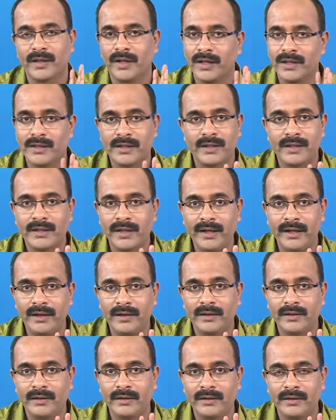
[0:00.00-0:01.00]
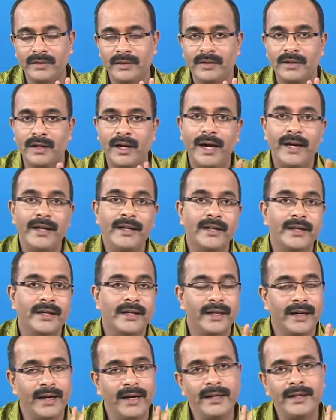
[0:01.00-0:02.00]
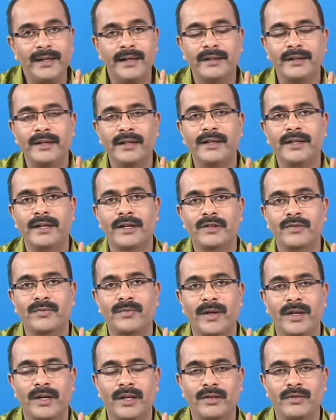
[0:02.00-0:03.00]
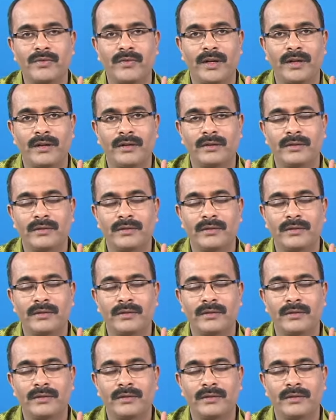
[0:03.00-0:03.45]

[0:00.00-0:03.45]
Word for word: Is that correct? And greater than x minus one.